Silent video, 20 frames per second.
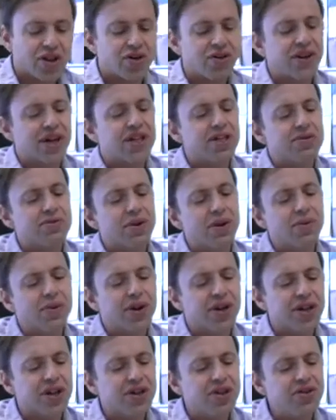Okay, so what we're
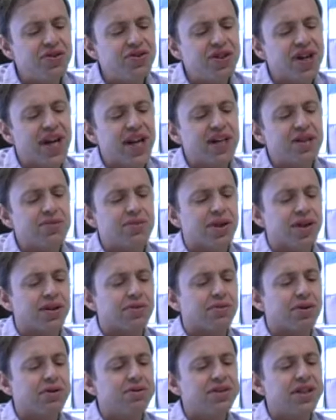going to do then is we're going to
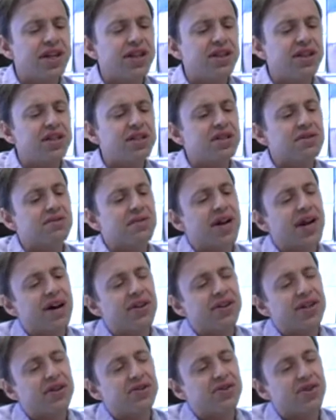rotate this
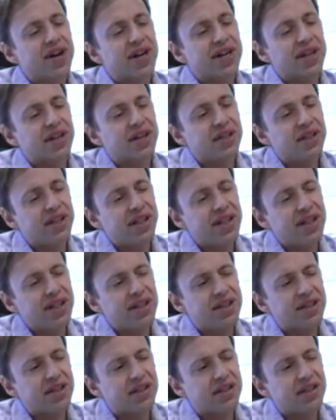around and try to glint the